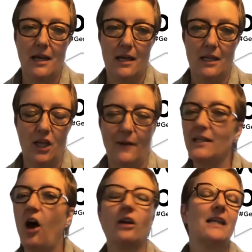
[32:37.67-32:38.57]
You know, it's
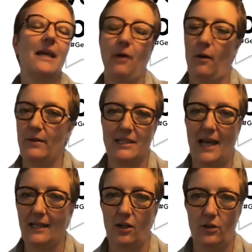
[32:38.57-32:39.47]
hard to keep up with the
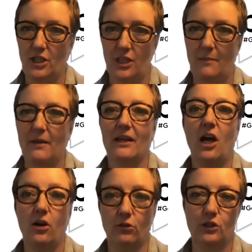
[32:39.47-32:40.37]
technology, but the
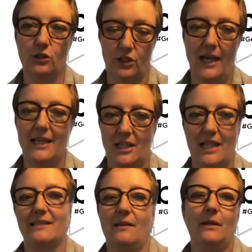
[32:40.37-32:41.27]
cultural change, and that's
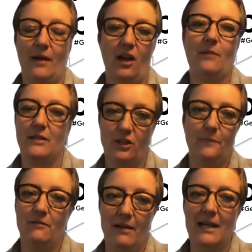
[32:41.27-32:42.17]
something where libraries could
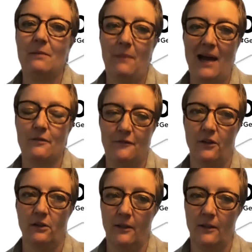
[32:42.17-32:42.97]
be really powerful.